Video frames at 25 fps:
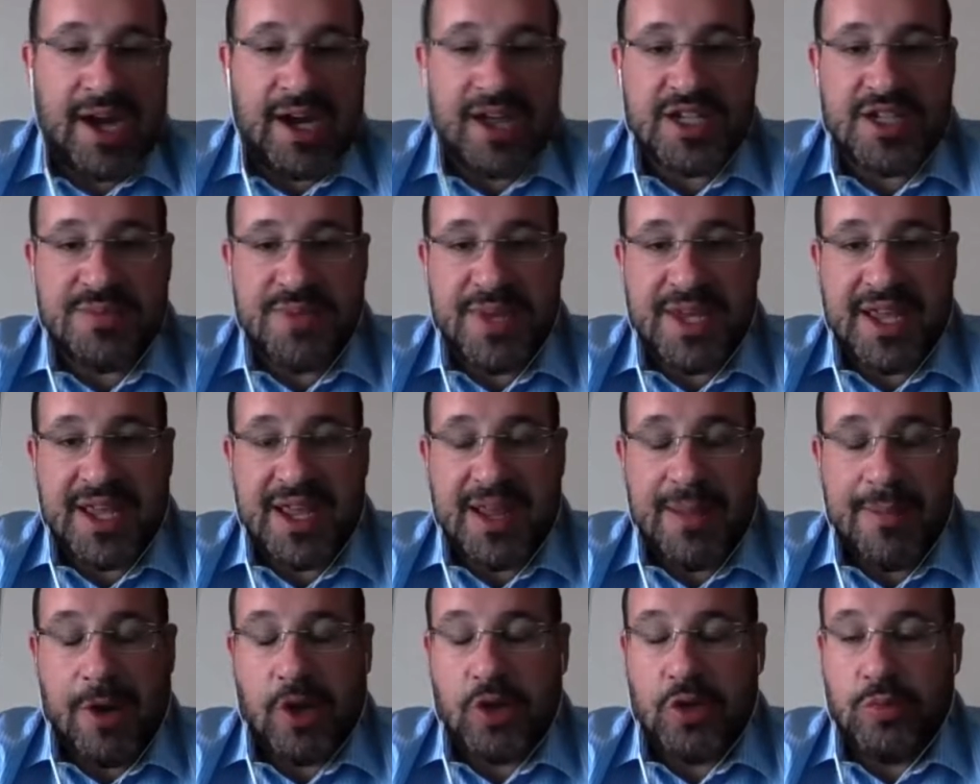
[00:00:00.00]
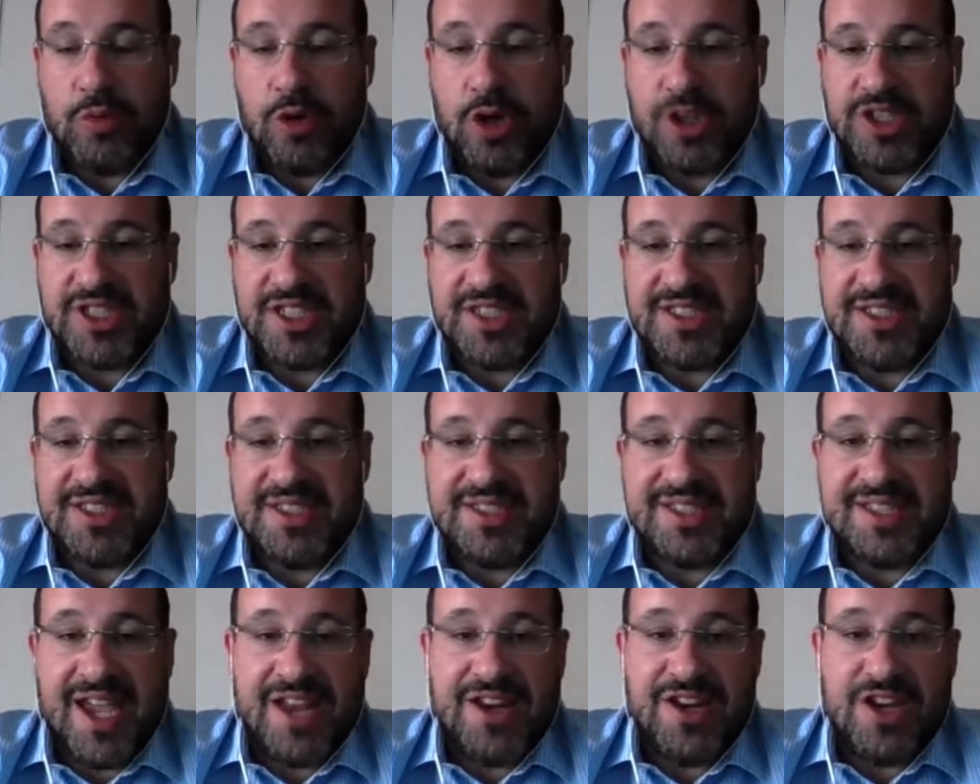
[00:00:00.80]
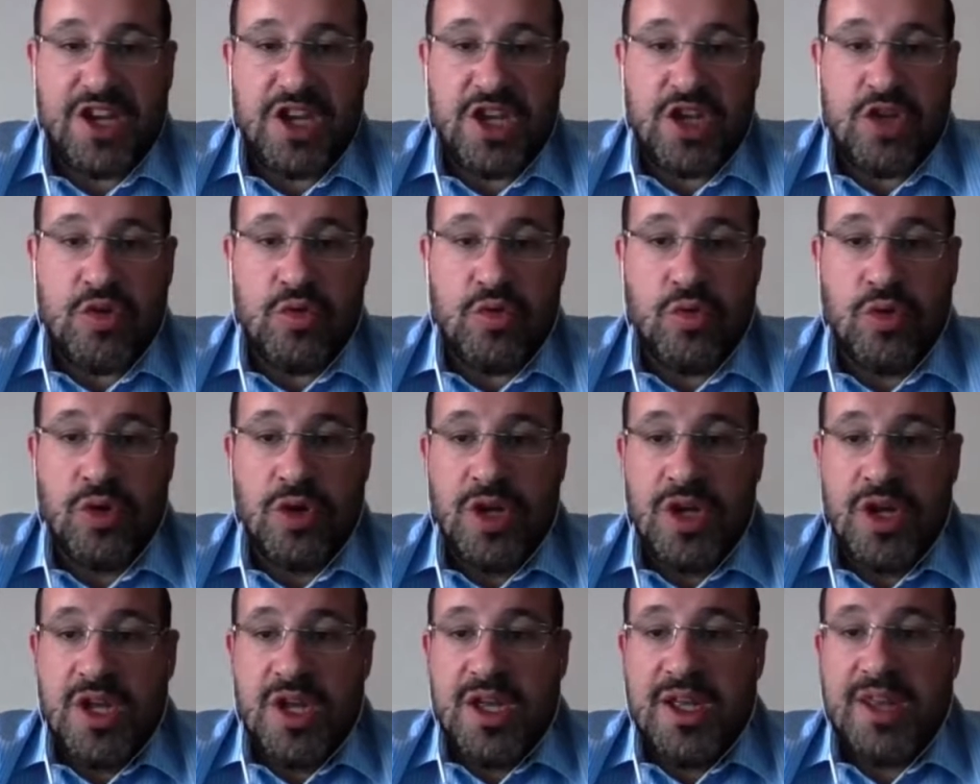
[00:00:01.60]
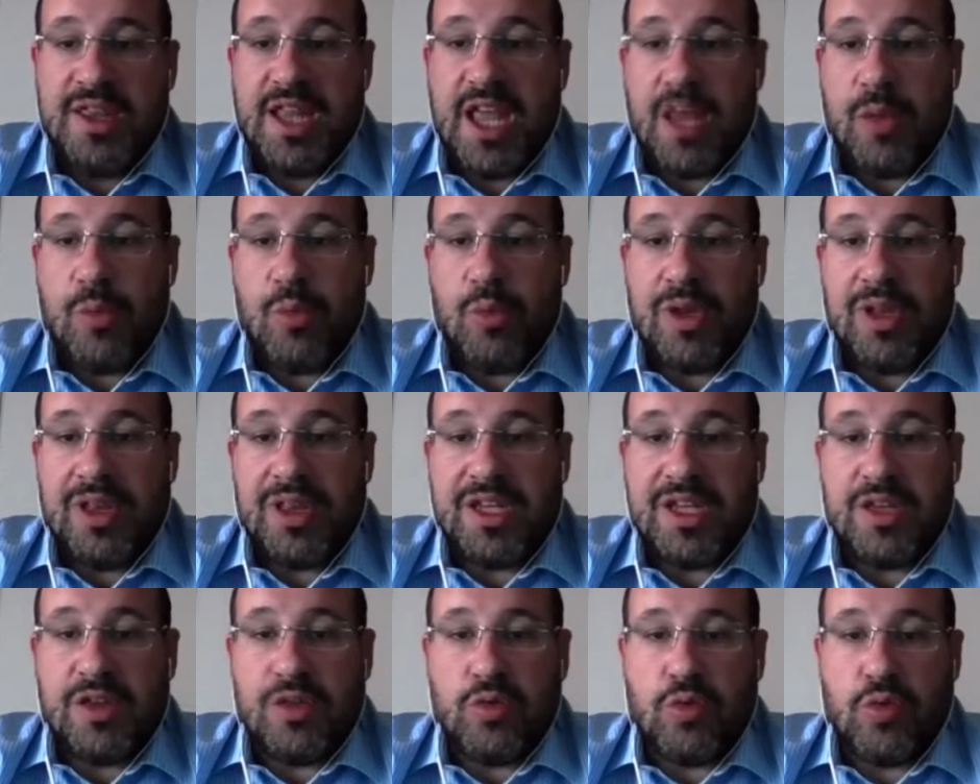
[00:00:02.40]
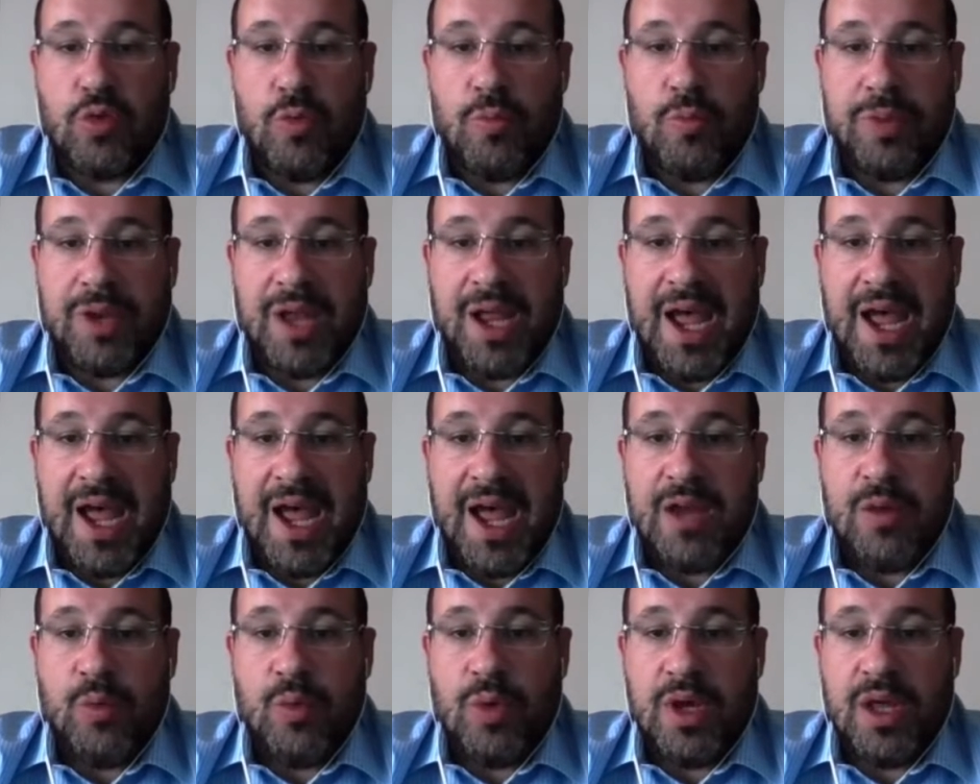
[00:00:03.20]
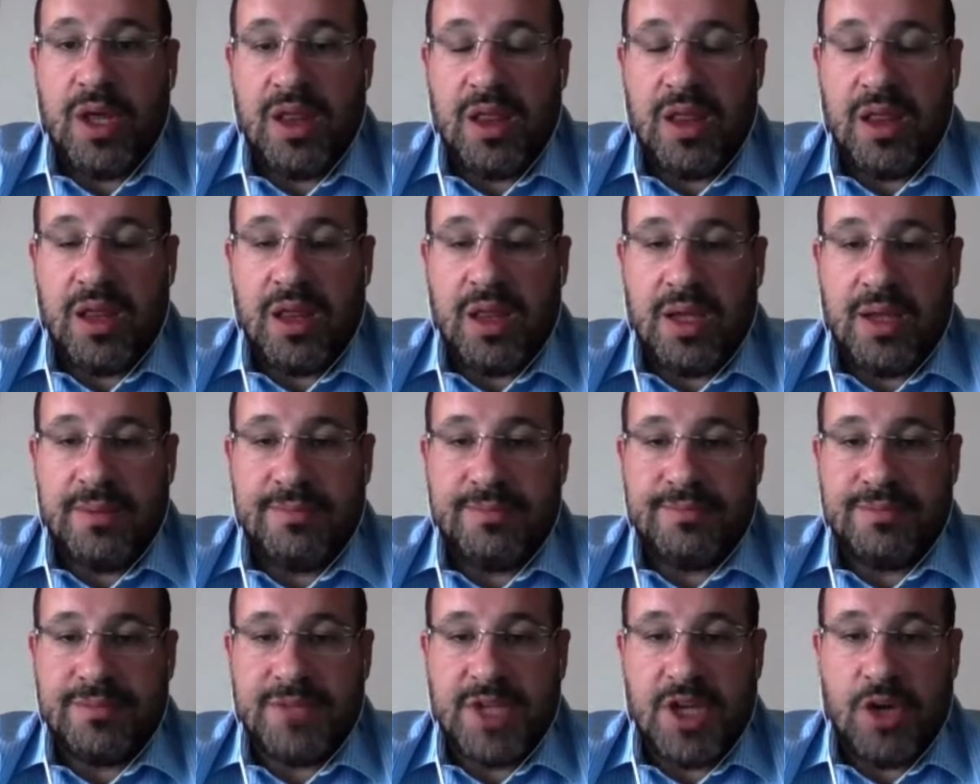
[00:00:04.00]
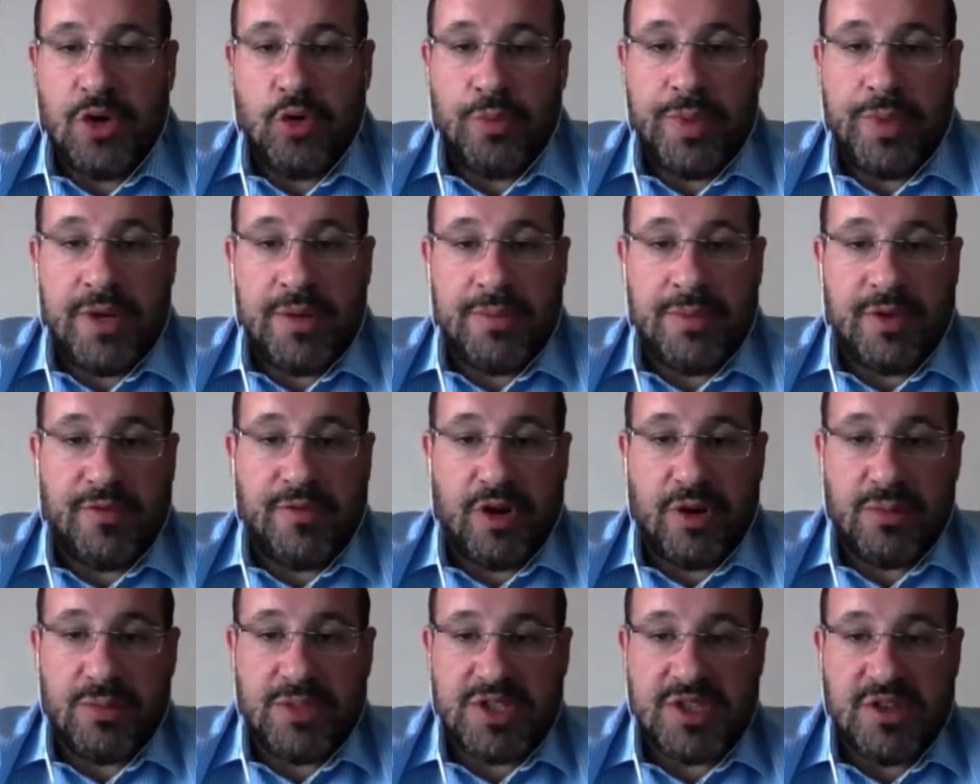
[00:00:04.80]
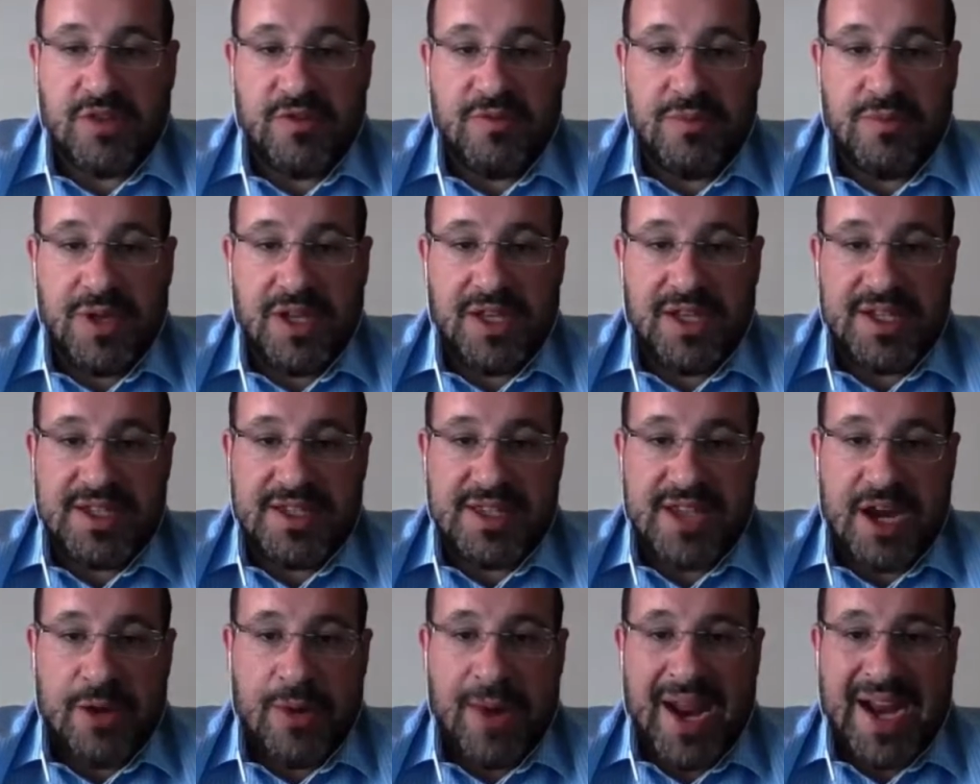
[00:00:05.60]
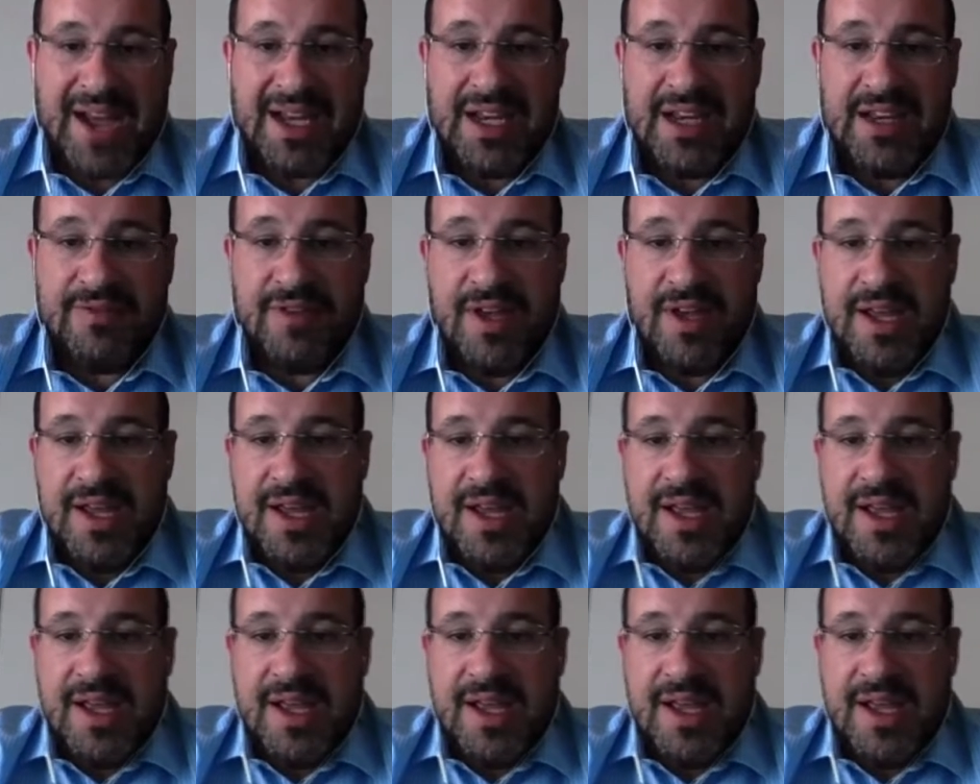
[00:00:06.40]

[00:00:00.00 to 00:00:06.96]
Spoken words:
speaking about projects inside the EU, they will need to comply with the European Performance of Buildings Directive.